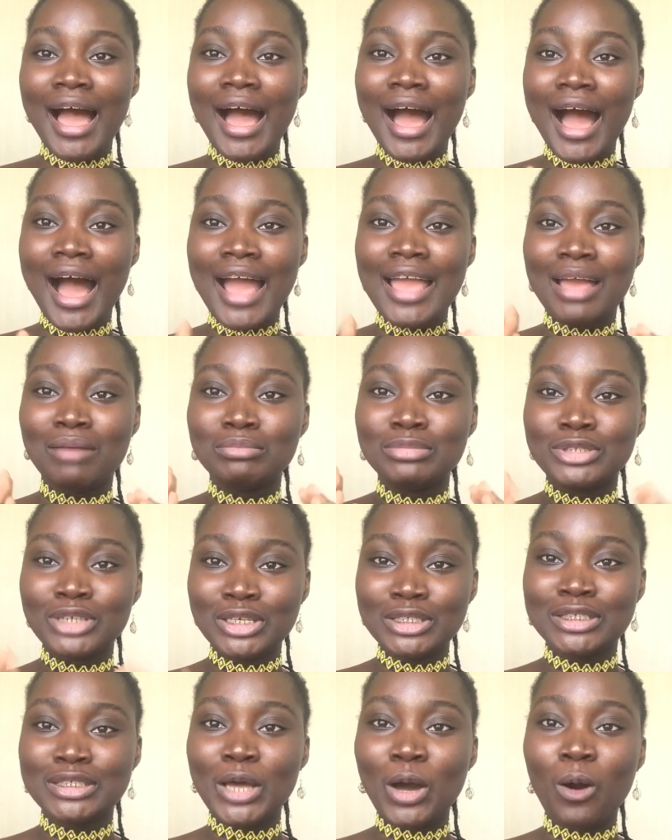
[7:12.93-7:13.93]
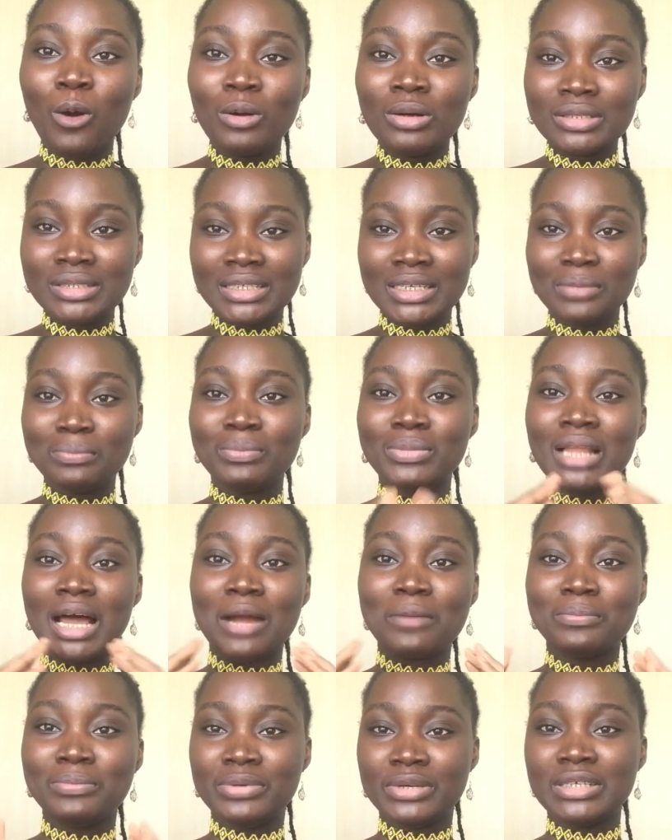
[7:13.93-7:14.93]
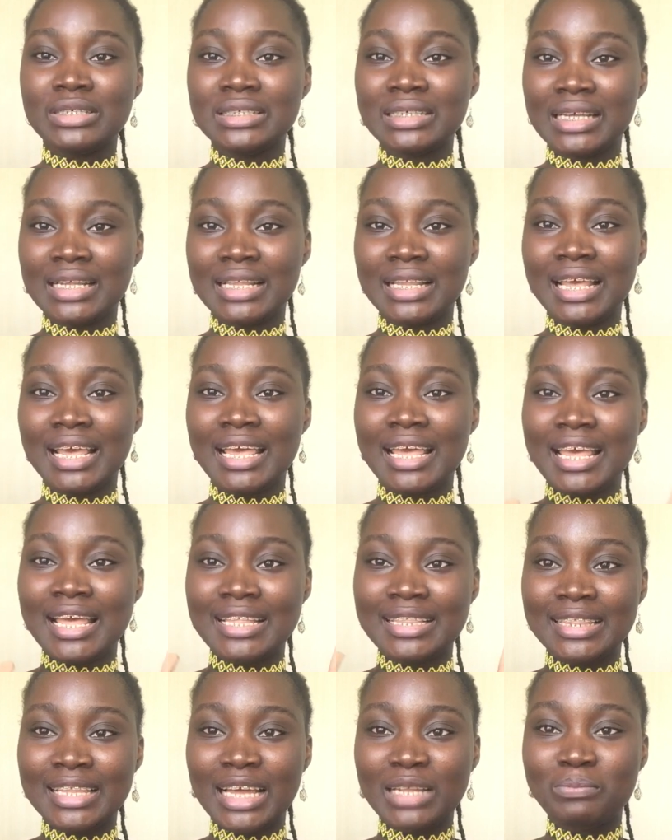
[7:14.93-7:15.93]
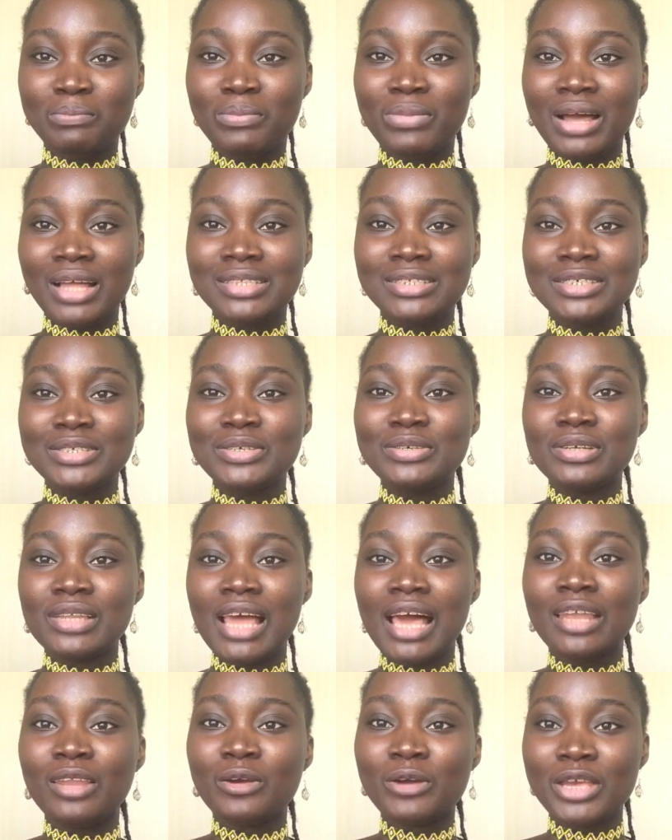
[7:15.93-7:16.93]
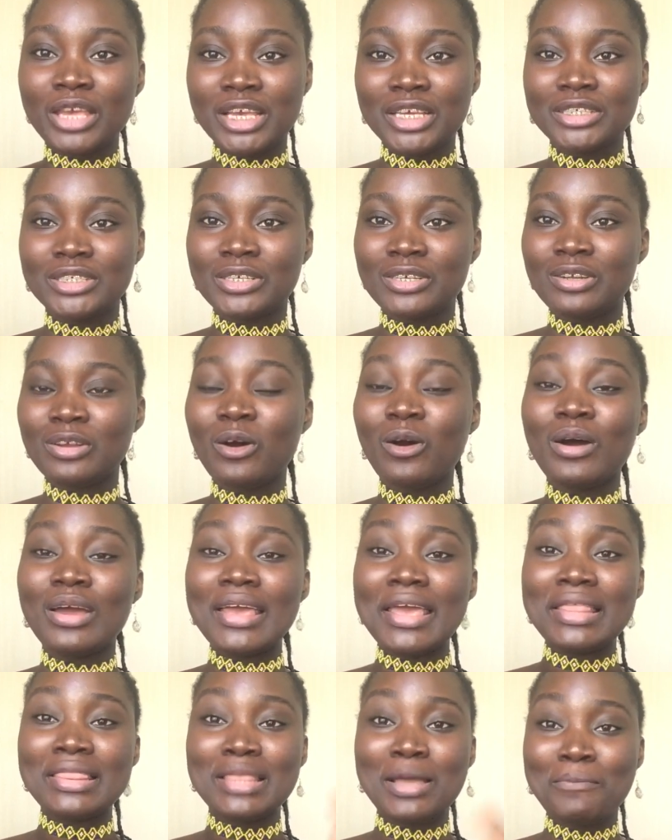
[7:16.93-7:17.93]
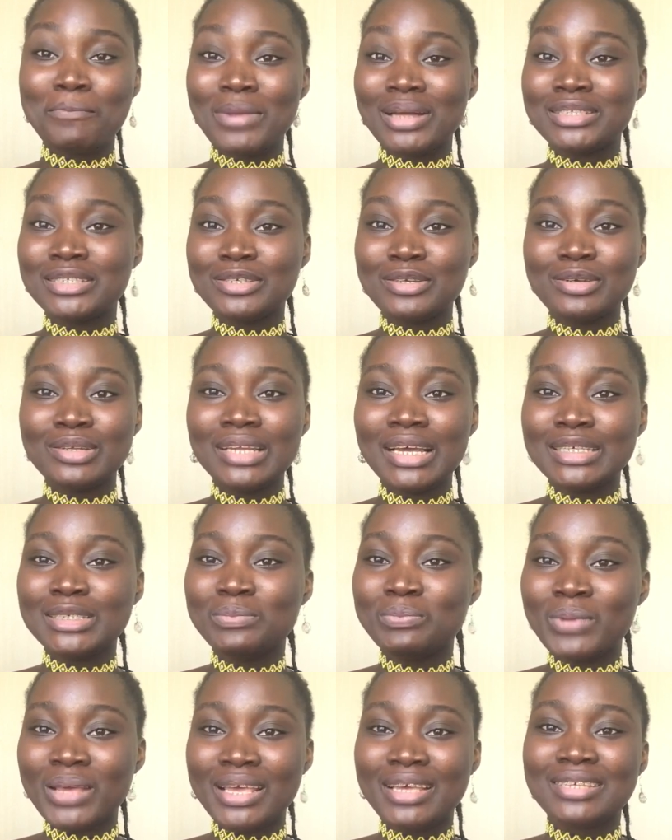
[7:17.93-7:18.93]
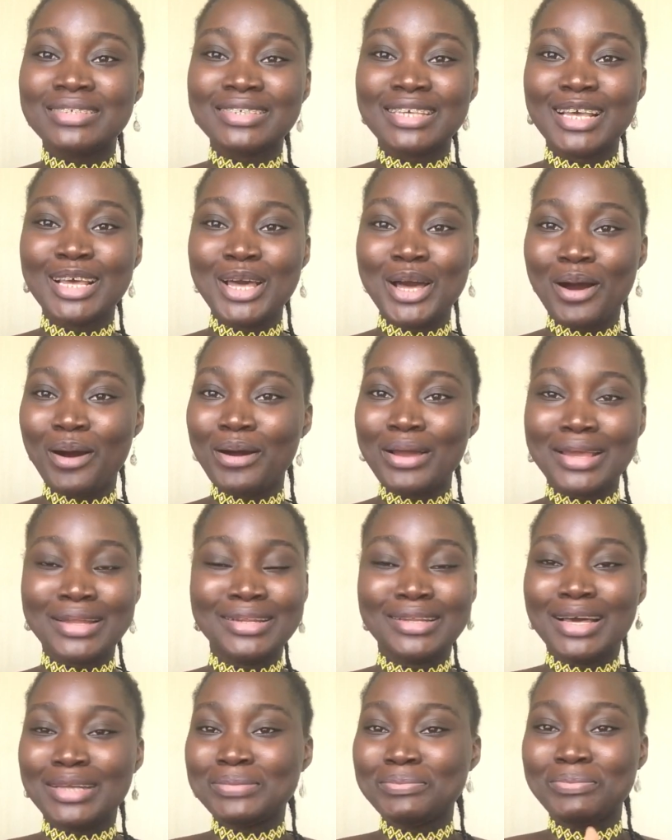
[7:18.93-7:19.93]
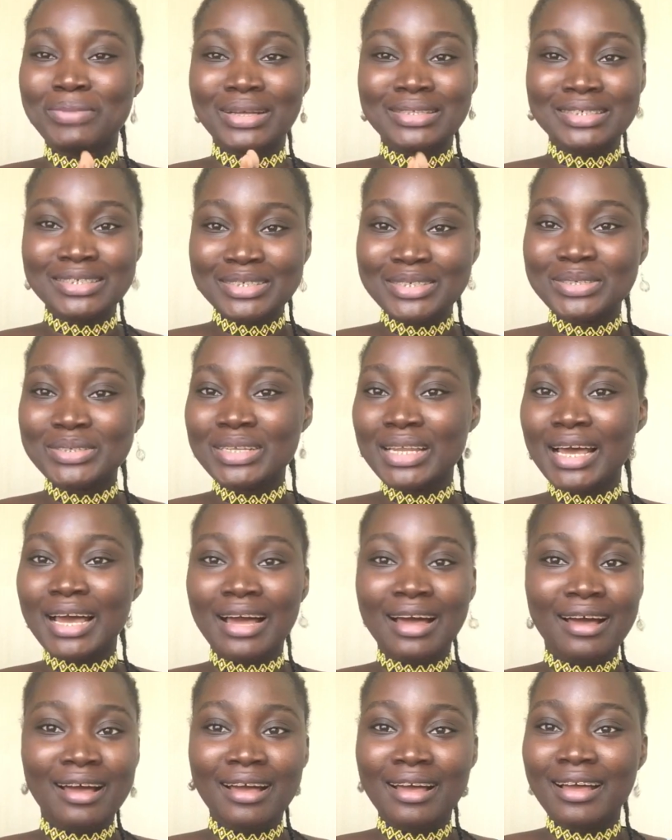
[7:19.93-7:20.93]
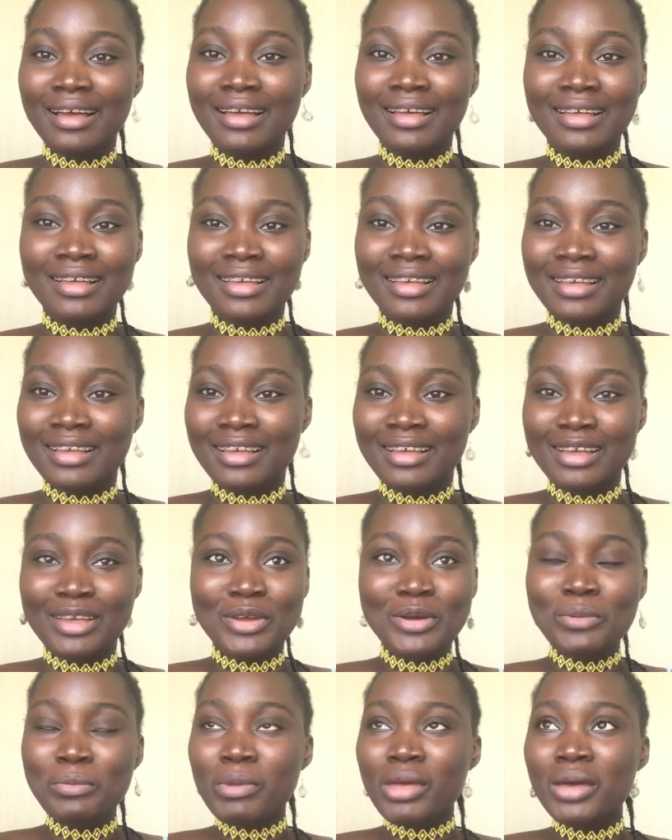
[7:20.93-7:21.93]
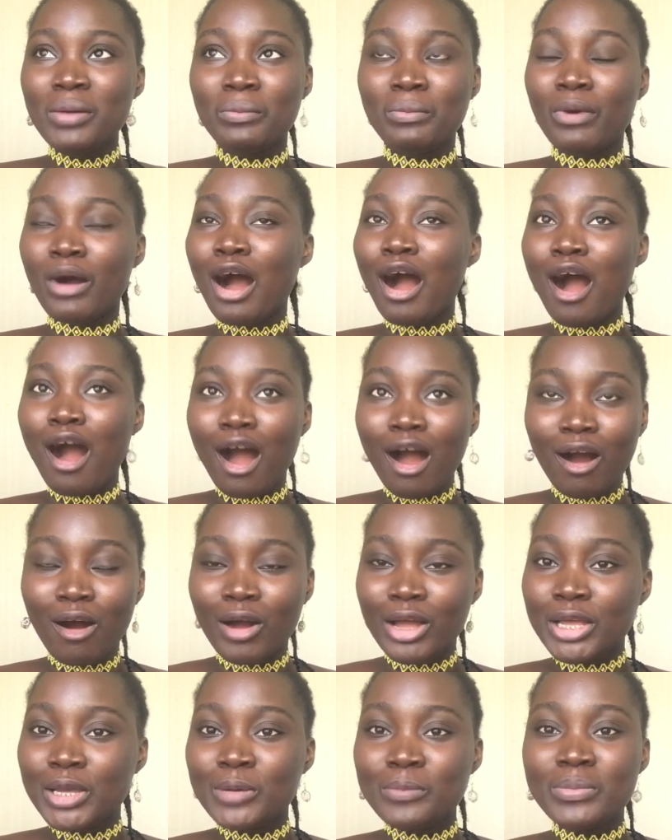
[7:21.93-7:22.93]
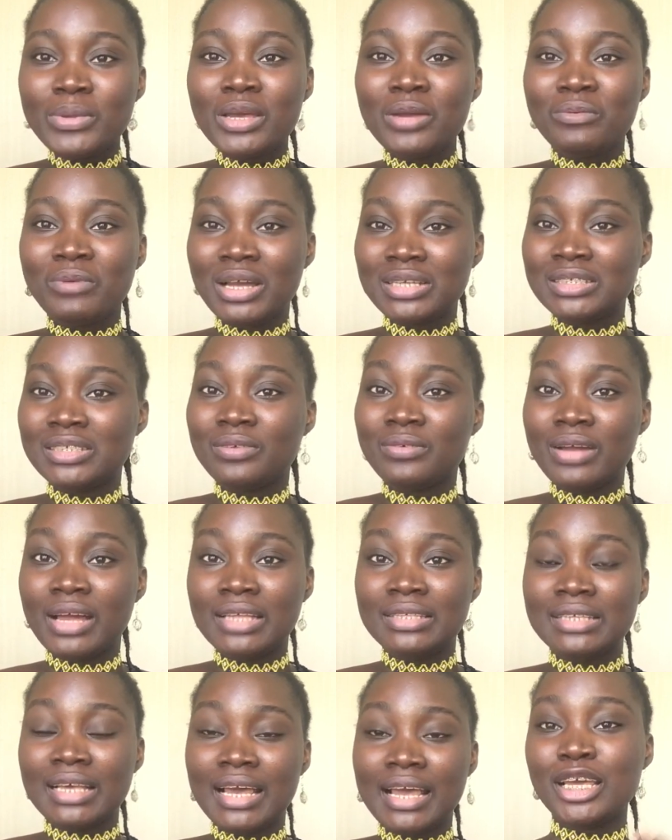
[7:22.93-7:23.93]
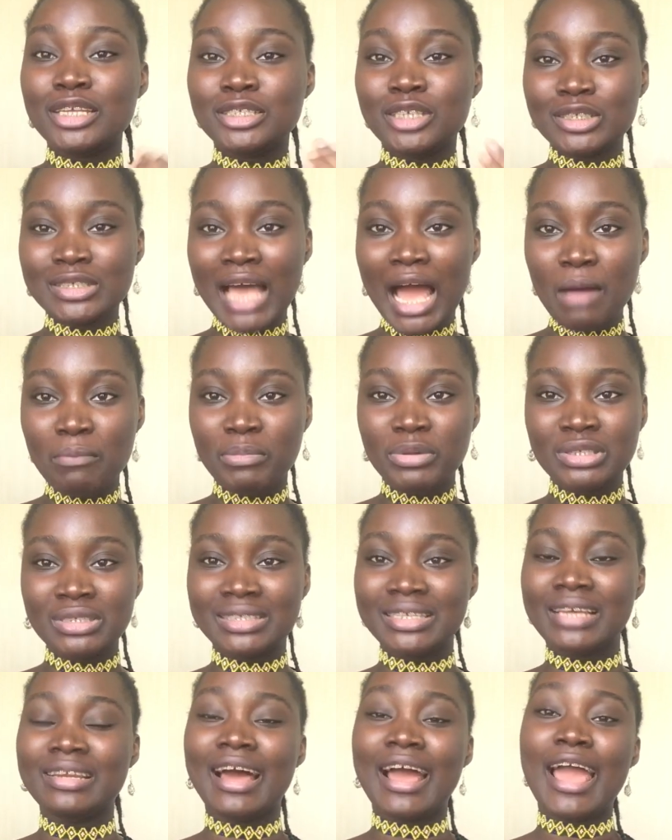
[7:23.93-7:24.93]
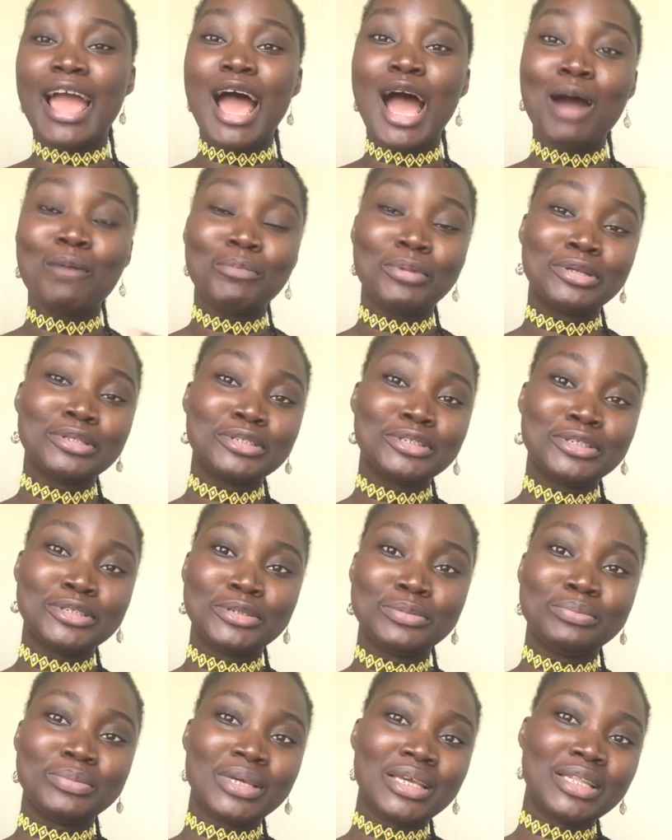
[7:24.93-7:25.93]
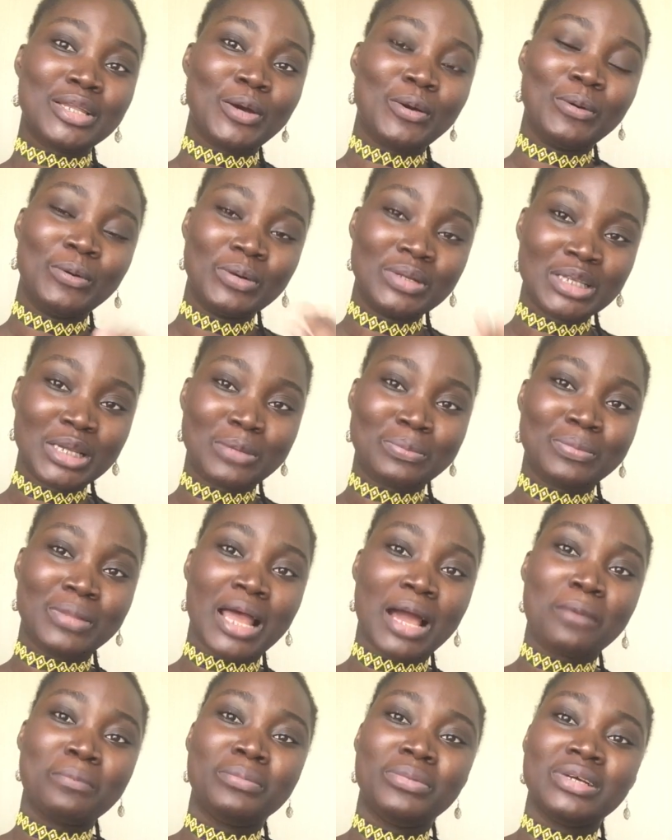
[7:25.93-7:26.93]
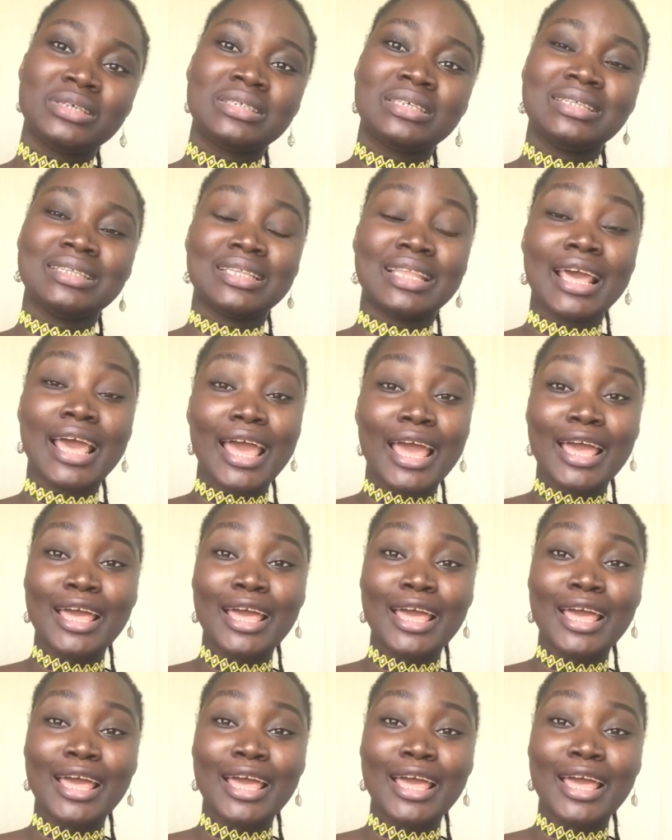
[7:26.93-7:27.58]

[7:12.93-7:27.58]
I am just the only Black person in that particular location or in that particular space or in that particular, it could be a bar or it could be a restaurant, and it just happens that I happen to be the only Black person there.